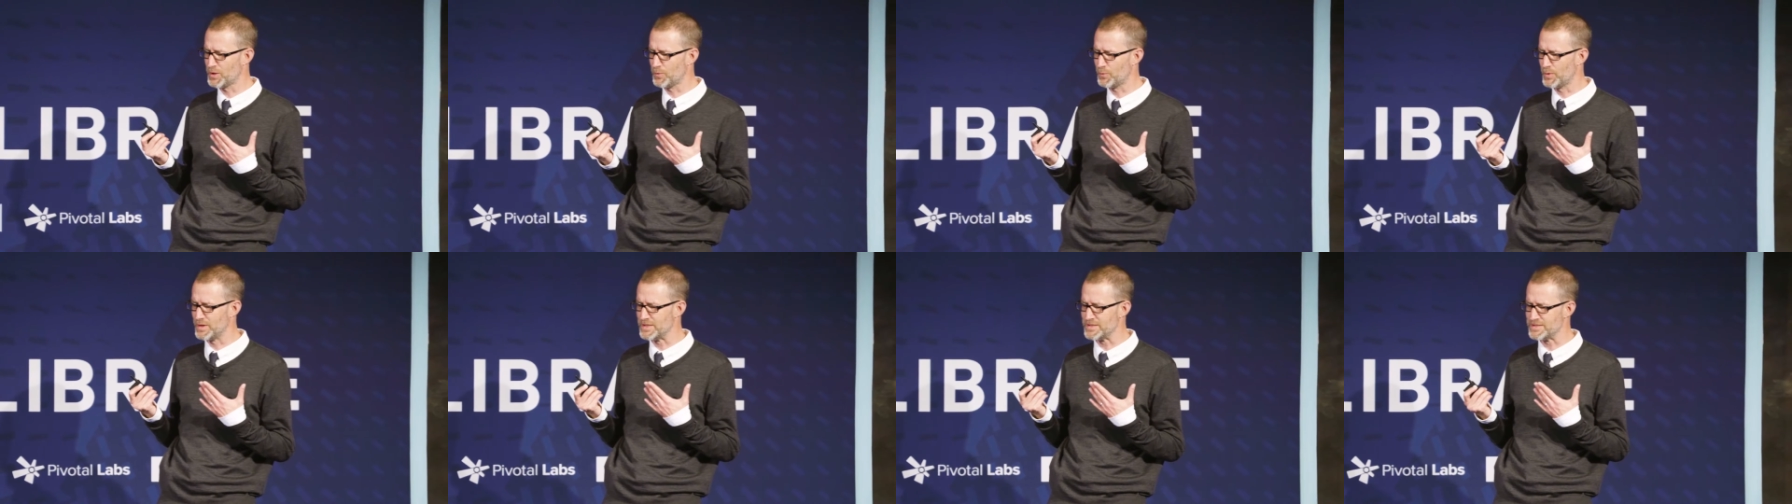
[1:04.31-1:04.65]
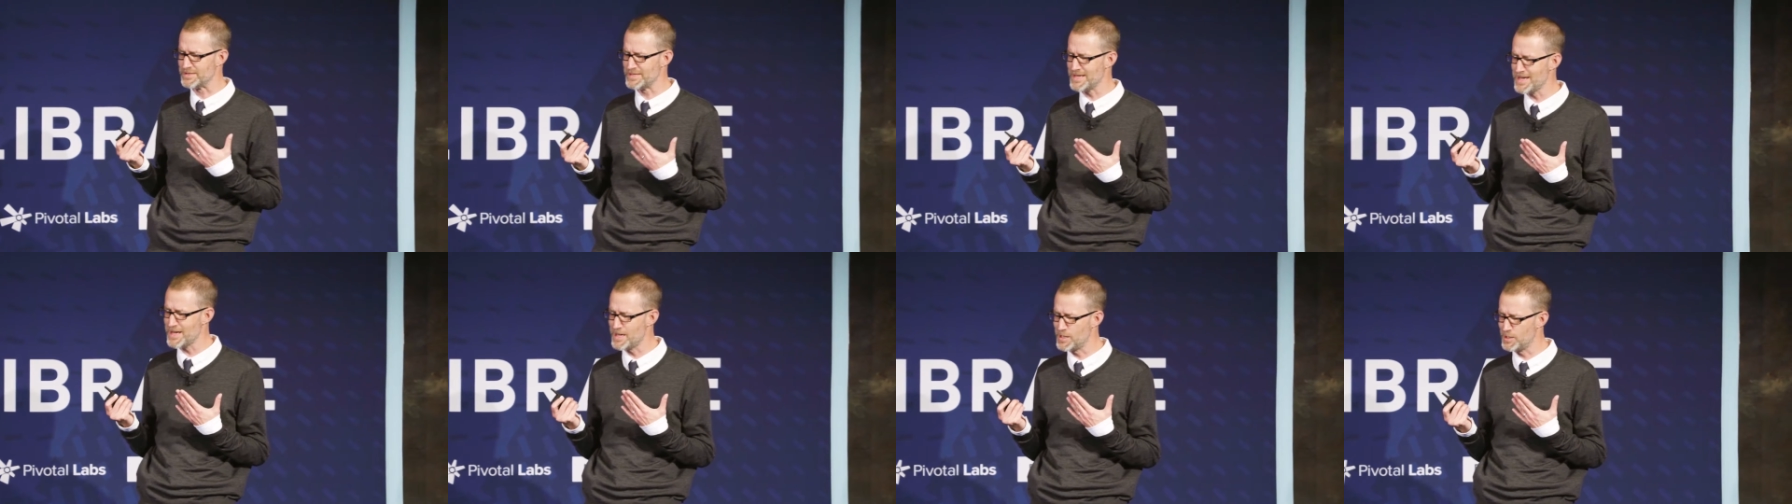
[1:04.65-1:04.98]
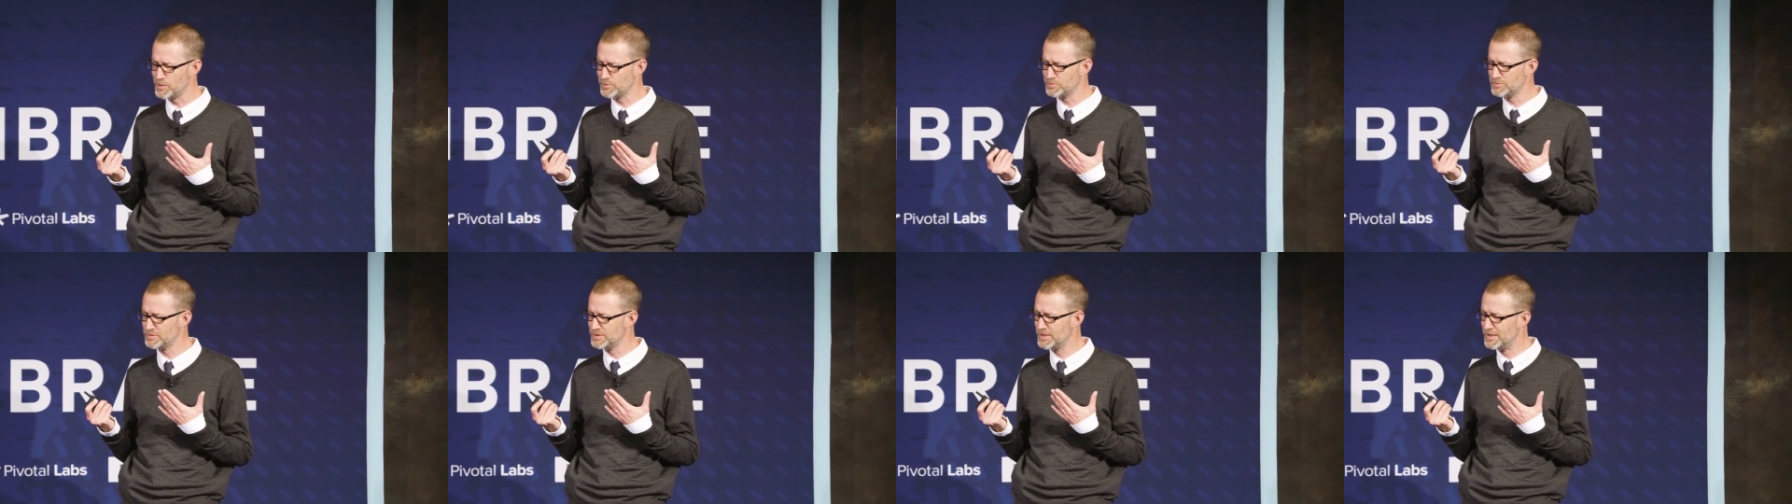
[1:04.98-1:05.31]
one-on-ones
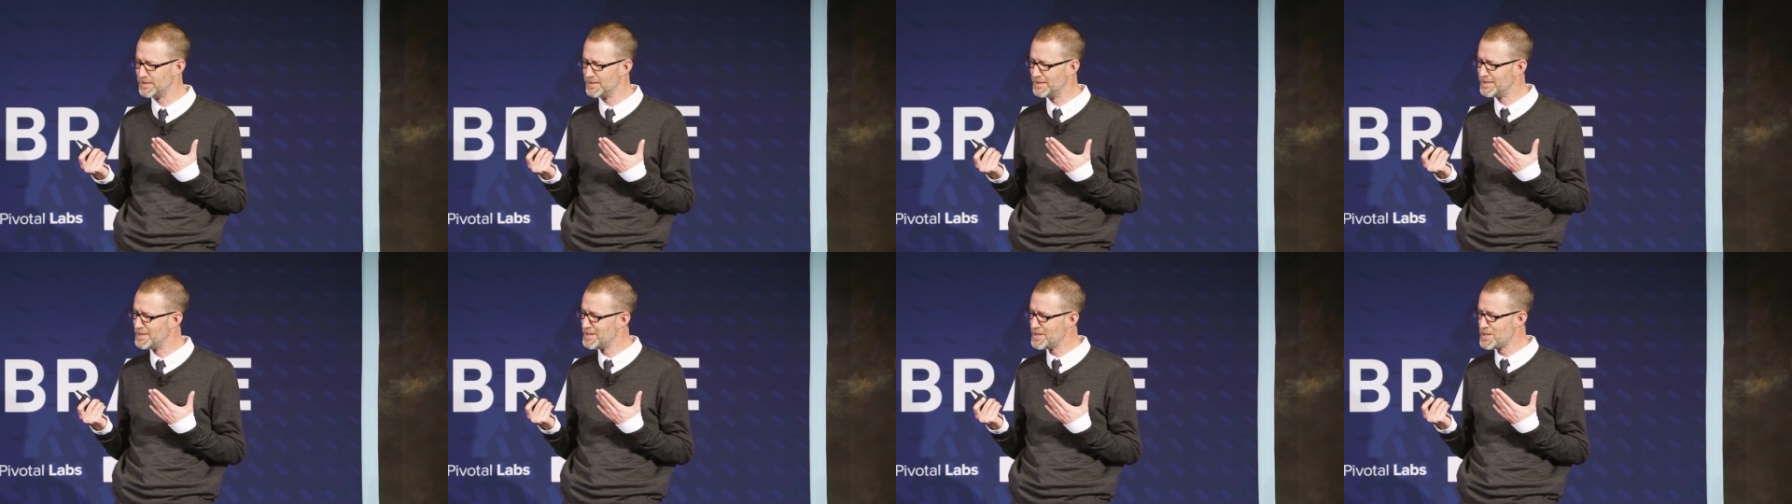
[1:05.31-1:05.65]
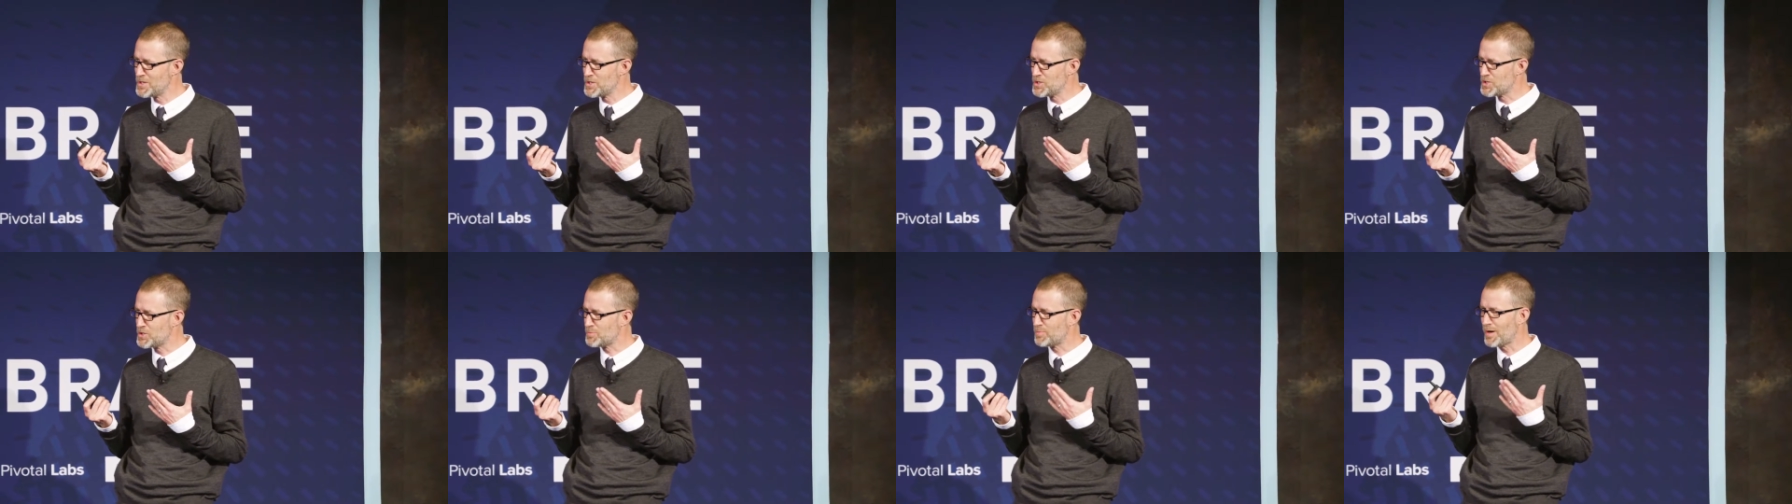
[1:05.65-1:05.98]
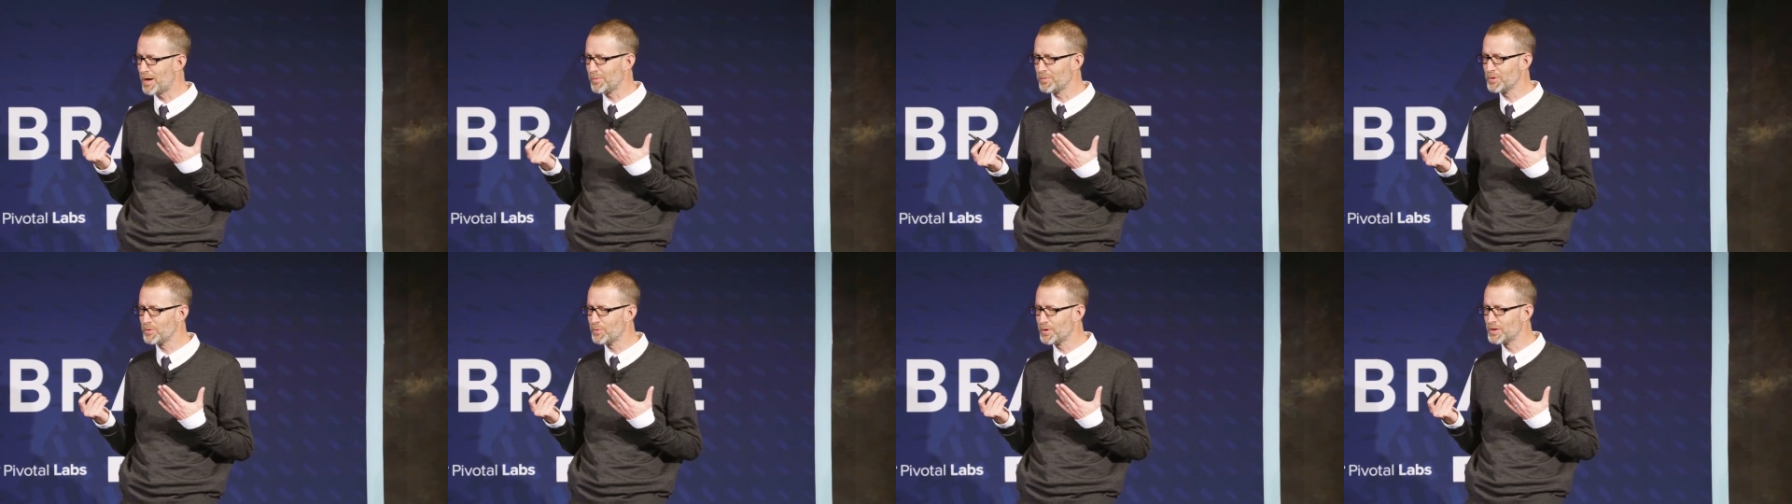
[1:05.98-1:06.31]
now,
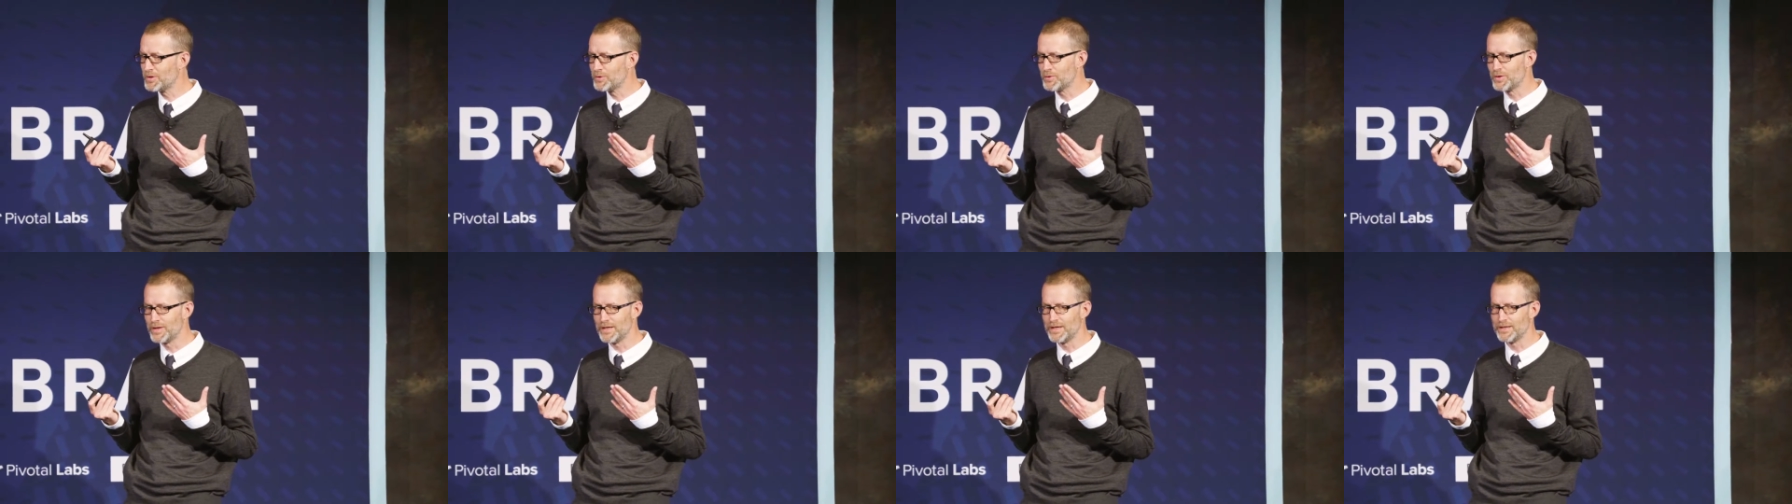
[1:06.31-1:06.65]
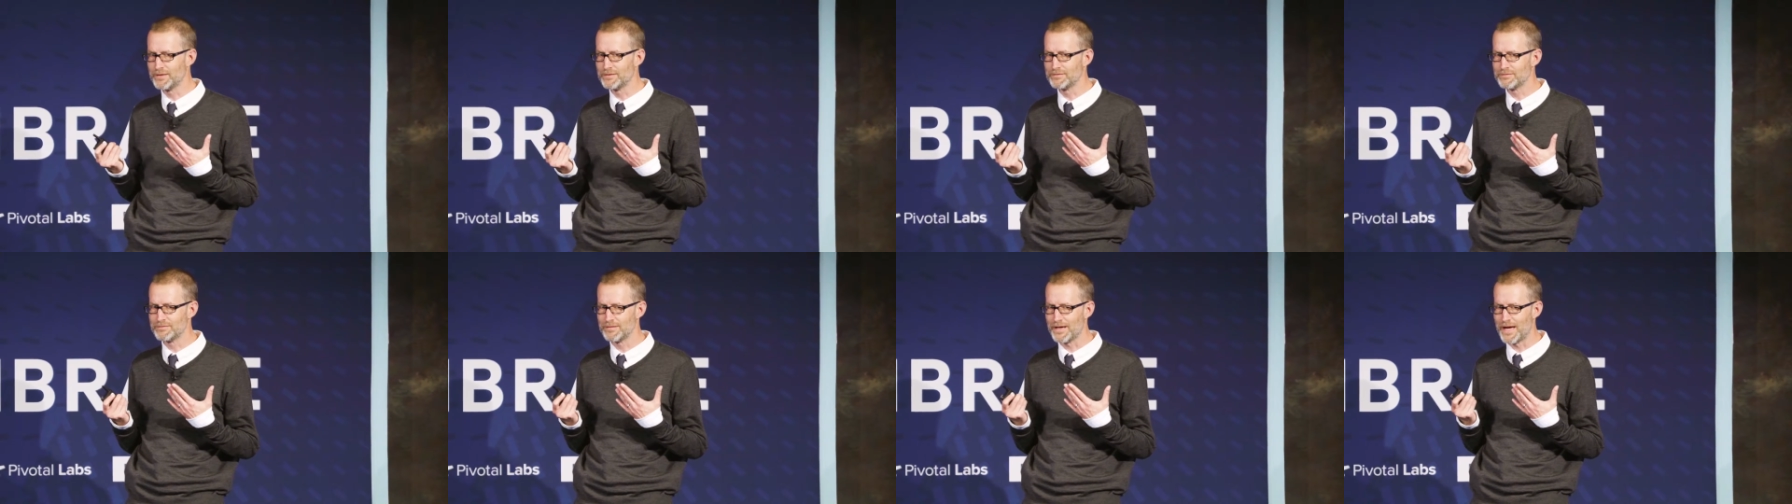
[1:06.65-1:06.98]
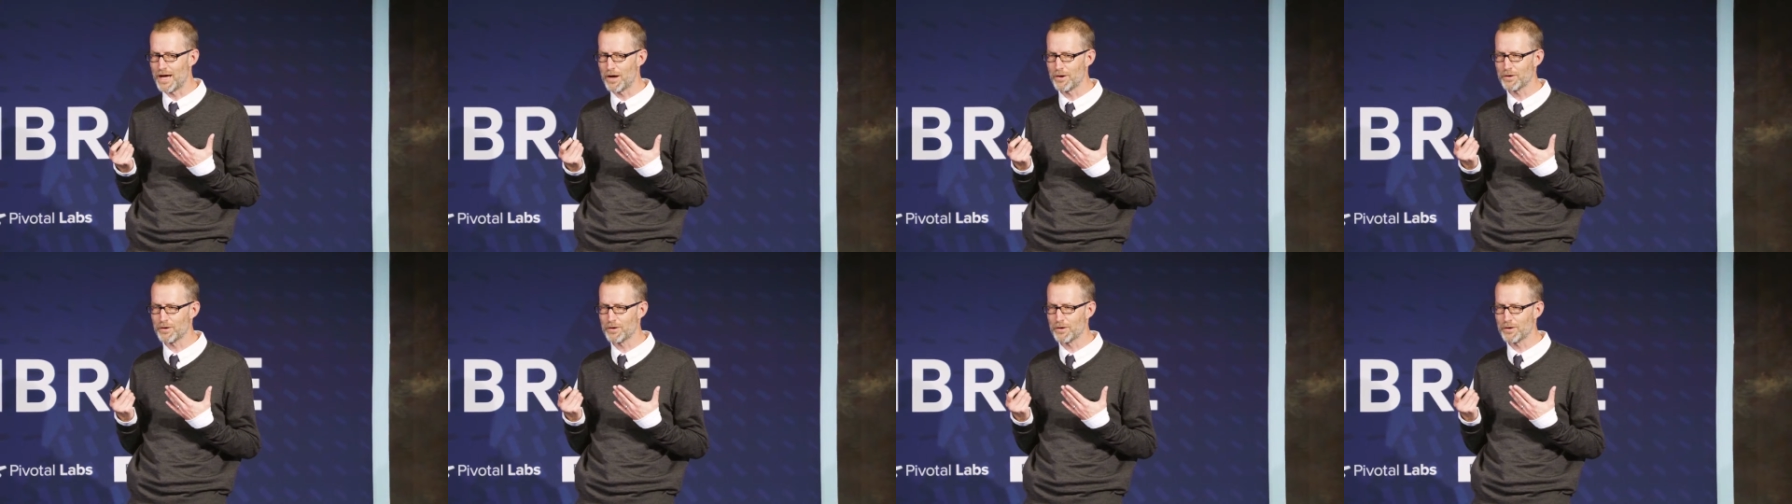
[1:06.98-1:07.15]
probably wondering,